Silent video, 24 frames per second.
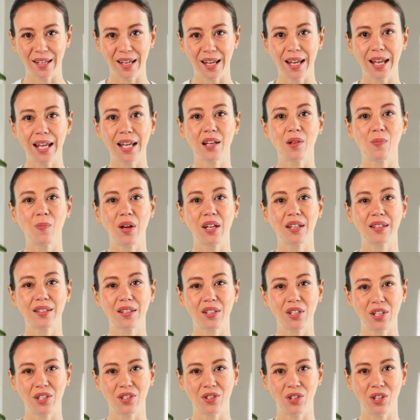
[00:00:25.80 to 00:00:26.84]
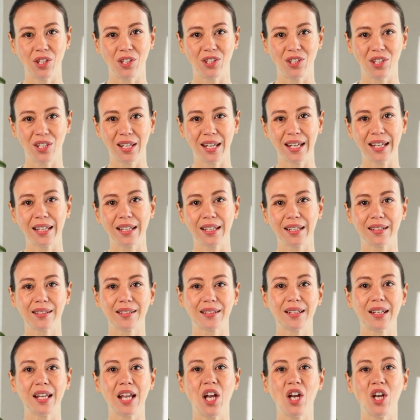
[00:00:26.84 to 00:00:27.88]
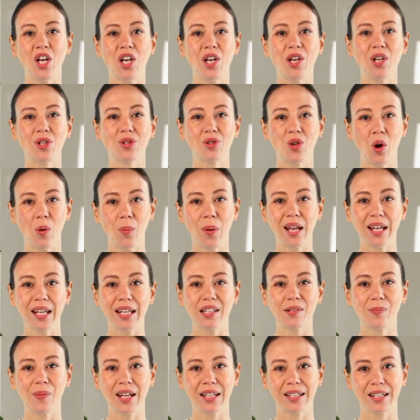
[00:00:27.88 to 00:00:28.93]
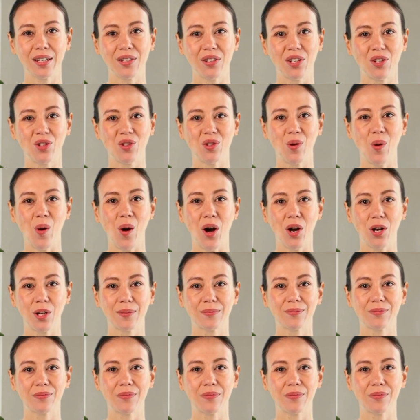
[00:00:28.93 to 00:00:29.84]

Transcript: His basic assertion is, nobody is minding the store.